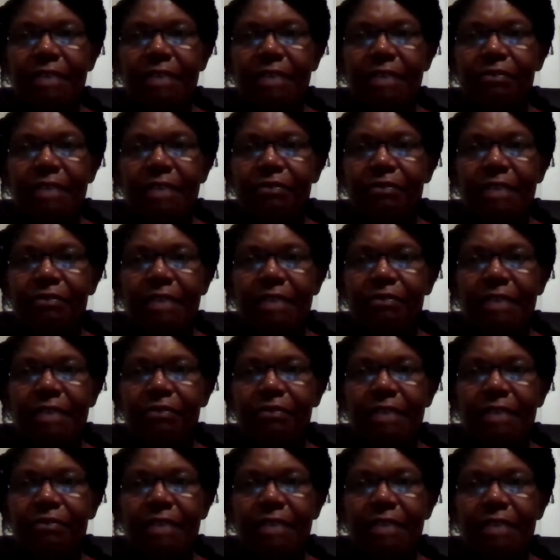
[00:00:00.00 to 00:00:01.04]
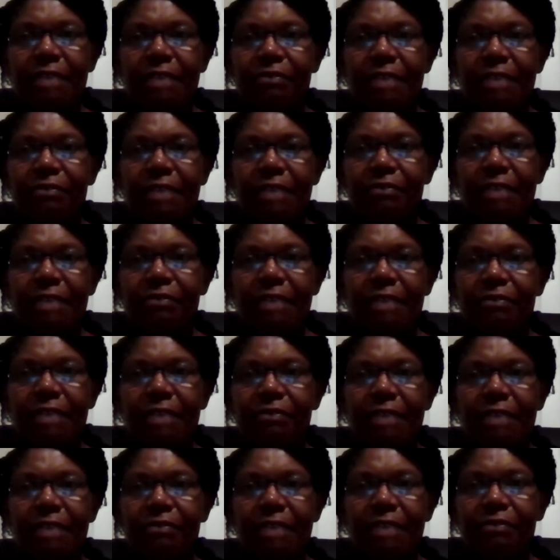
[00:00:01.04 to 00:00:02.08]
They were all
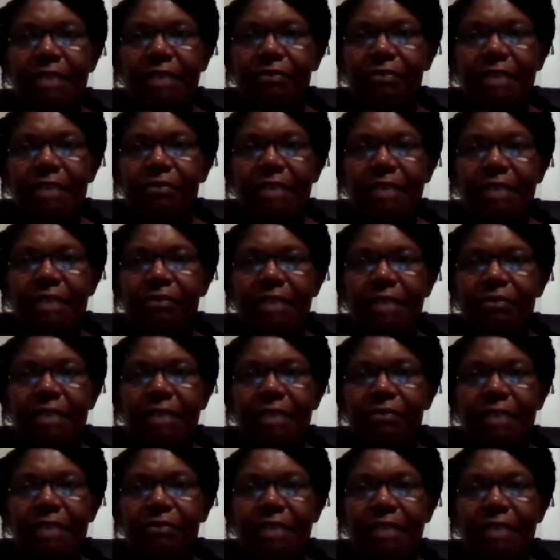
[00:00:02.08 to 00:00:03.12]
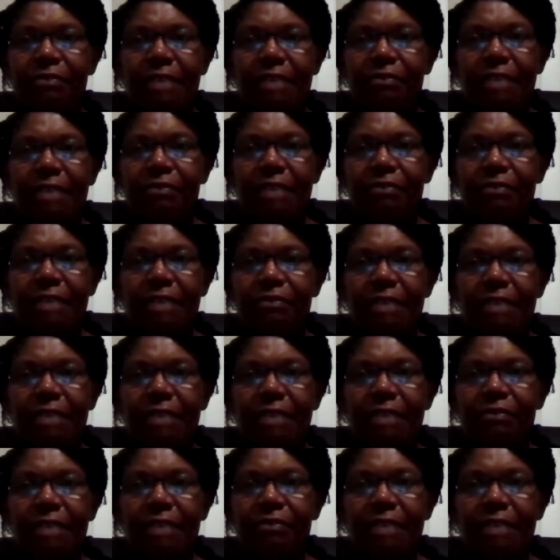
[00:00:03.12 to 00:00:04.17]
prophesying, speaking in tongues.